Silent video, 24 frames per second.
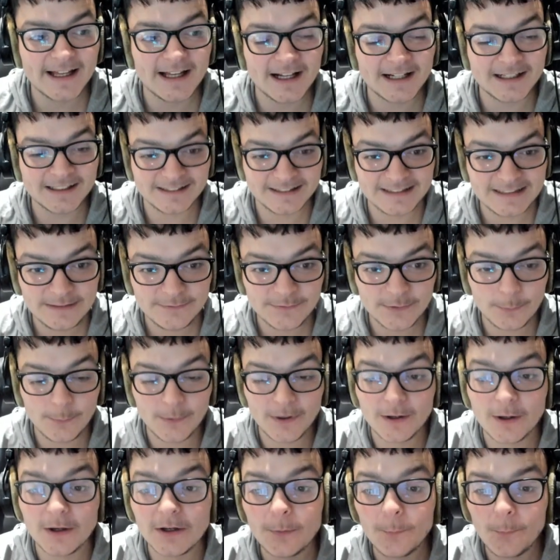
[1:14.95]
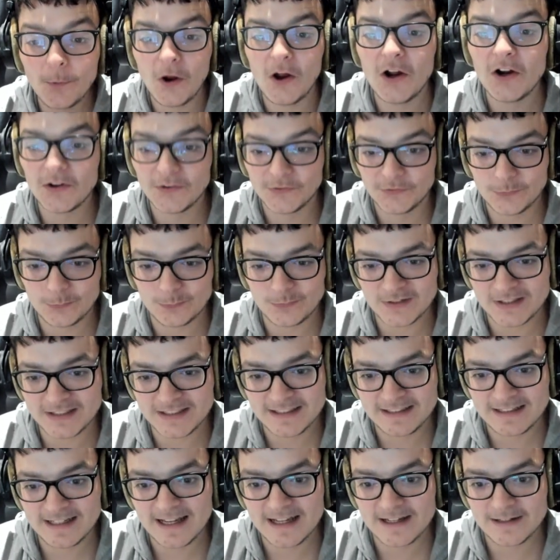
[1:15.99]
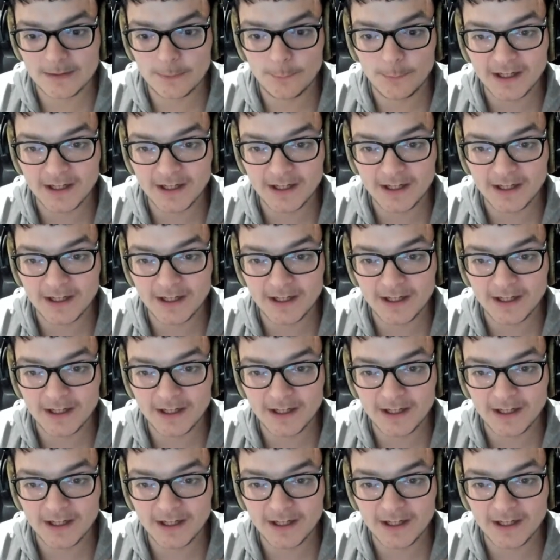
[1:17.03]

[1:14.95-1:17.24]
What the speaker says: a cleaver. We're going to work on something today.